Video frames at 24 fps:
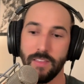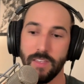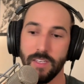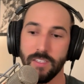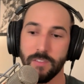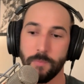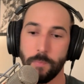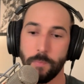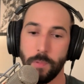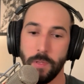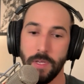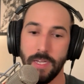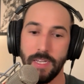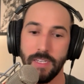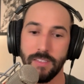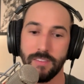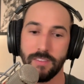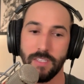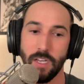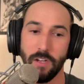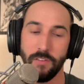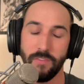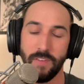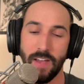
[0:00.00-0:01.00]
this play
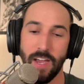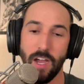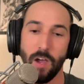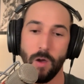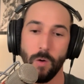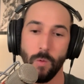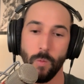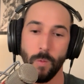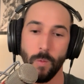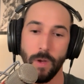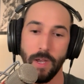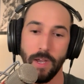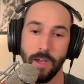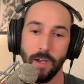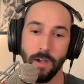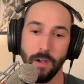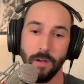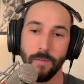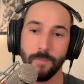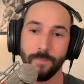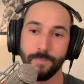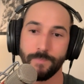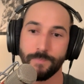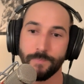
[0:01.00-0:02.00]
itself out
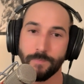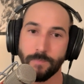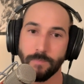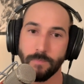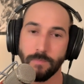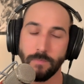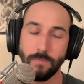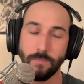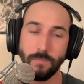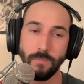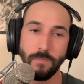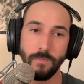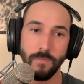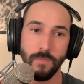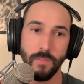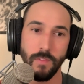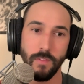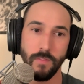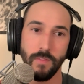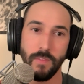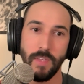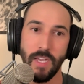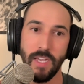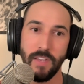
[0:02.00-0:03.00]
where
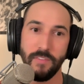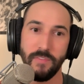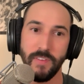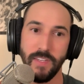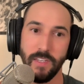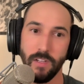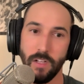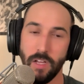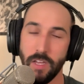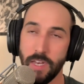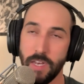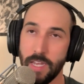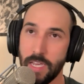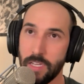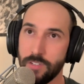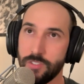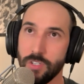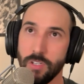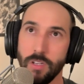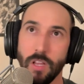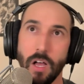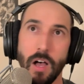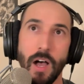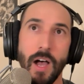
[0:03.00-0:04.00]
they feel on edge
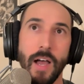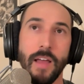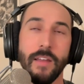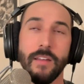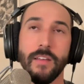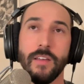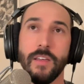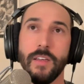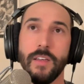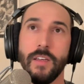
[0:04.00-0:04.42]
a lot.